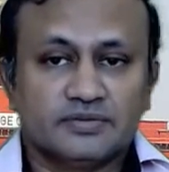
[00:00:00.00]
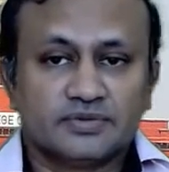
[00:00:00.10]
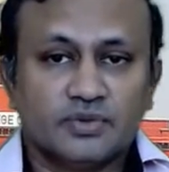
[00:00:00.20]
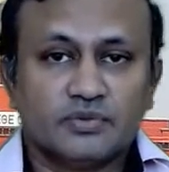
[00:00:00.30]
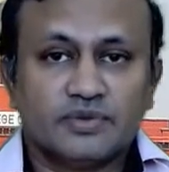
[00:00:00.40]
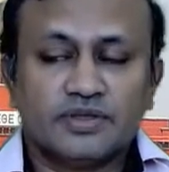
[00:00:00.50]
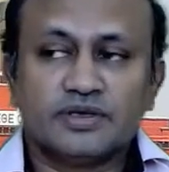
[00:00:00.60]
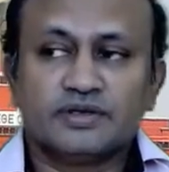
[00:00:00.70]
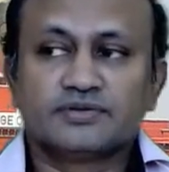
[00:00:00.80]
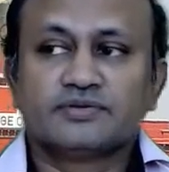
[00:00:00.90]
So the thing
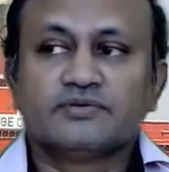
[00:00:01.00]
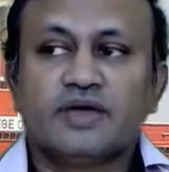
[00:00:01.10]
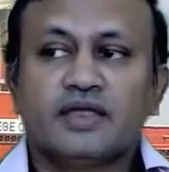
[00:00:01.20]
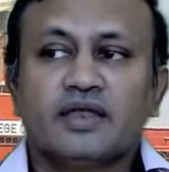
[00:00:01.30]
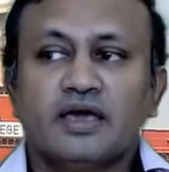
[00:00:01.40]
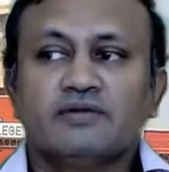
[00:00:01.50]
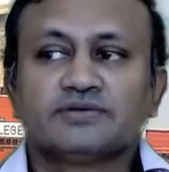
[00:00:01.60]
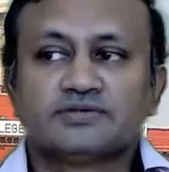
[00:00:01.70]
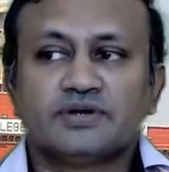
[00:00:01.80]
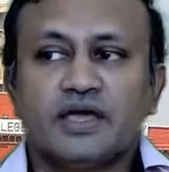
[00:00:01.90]
is, when I
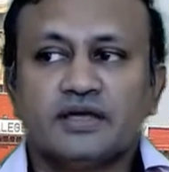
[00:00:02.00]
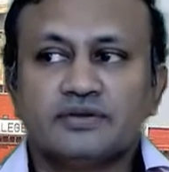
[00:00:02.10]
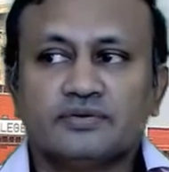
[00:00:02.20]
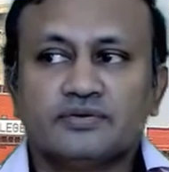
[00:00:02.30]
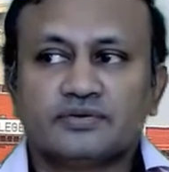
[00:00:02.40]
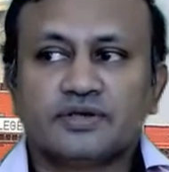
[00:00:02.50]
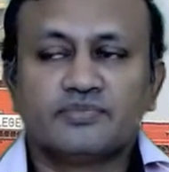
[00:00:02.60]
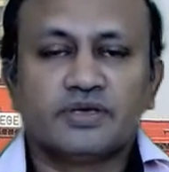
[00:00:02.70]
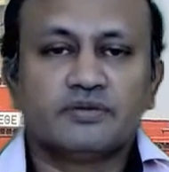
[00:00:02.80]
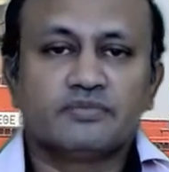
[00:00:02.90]
was trying to do
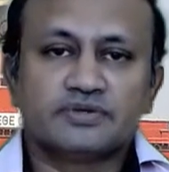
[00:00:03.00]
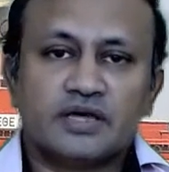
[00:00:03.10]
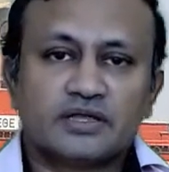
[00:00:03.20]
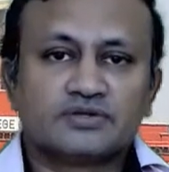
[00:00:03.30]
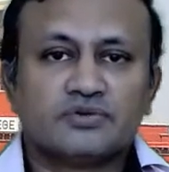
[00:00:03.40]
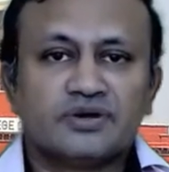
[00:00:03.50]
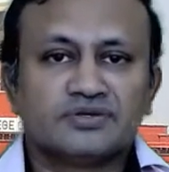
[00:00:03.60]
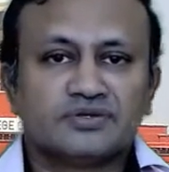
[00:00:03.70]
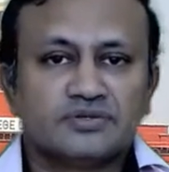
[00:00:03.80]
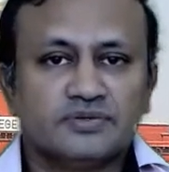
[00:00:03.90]
something, other
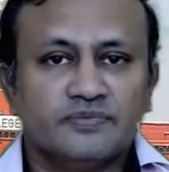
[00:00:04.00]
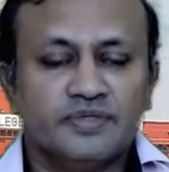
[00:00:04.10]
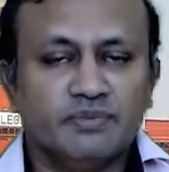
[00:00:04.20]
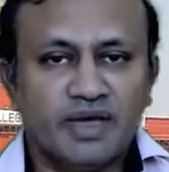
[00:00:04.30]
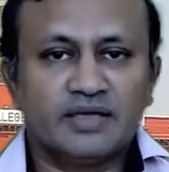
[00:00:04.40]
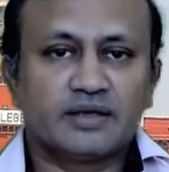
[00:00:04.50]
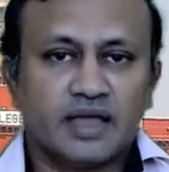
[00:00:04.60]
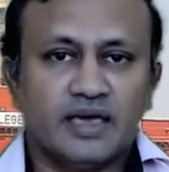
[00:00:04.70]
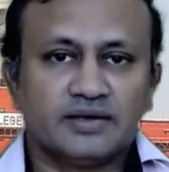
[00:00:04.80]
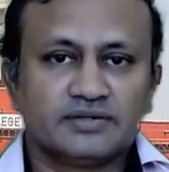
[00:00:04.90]
students in my
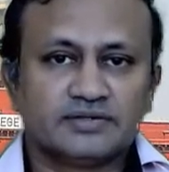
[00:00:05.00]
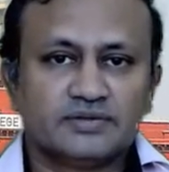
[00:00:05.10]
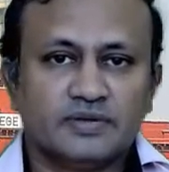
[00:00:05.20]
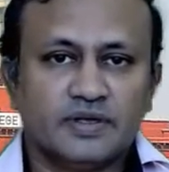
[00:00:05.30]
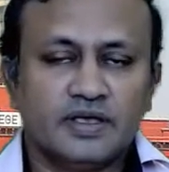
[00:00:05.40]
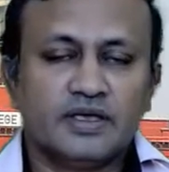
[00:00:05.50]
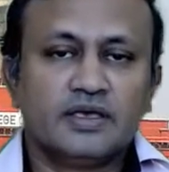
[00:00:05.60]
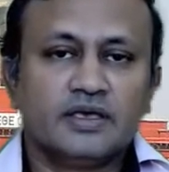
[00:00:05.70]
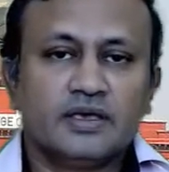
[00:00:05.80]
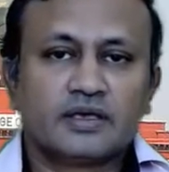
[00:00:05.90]
class
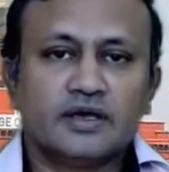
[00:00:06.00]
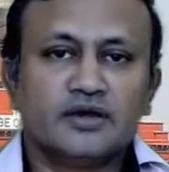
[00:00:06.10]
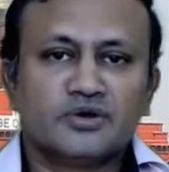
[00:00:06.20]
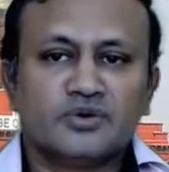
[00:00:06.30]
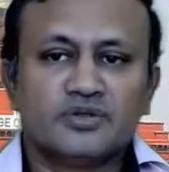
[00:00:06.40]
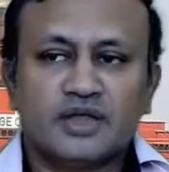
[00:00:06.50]
got to know that I